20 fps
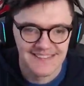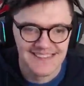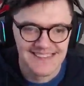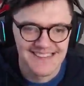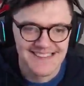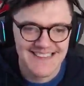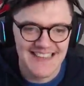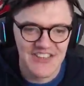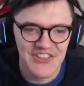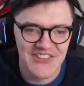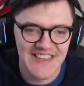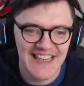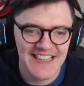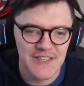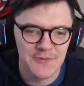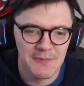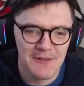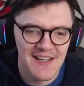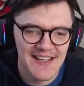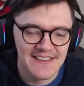They just get
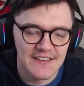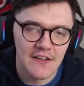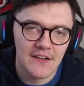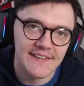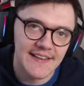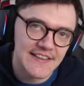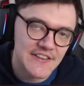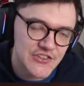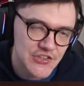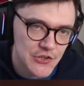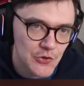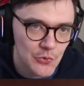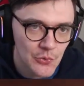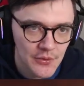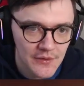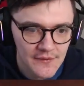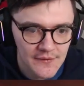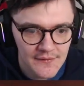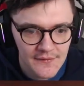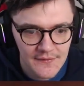this blind. Oh, they do.
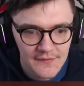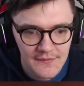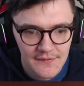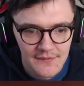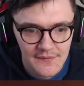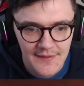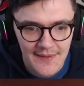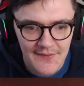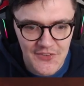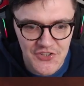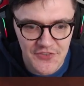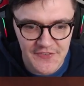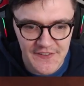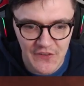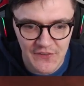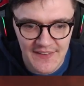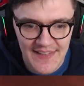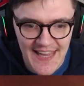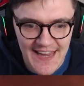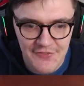How much have they
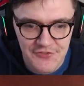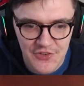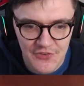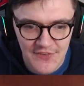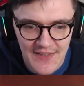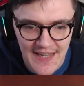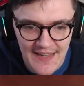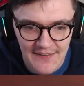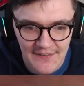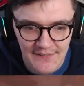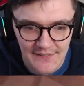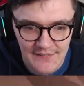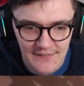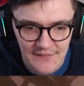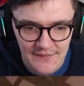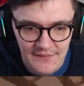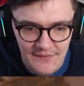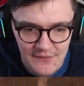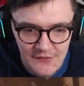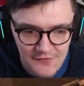got left on that
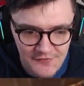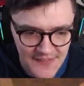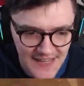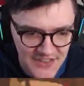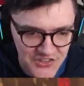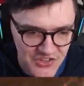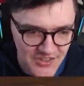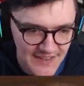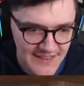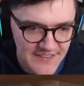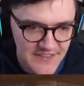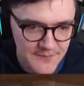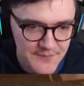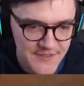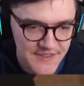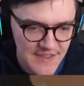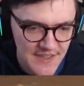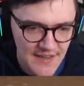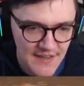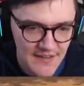flashlight? It's
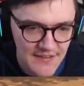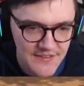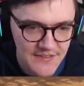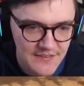absurd.